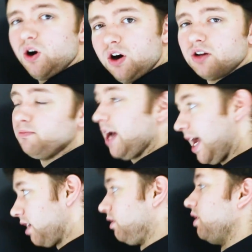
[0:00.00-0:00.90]

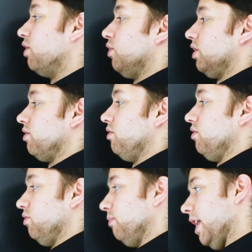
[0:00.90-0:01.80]
automatically going
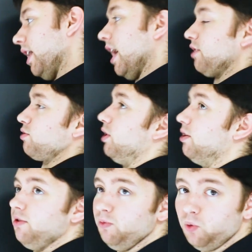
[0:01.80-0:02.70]
to make x
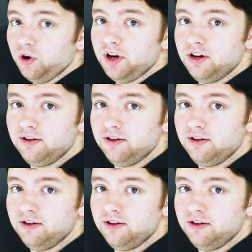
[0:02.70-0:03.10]
greater than 1.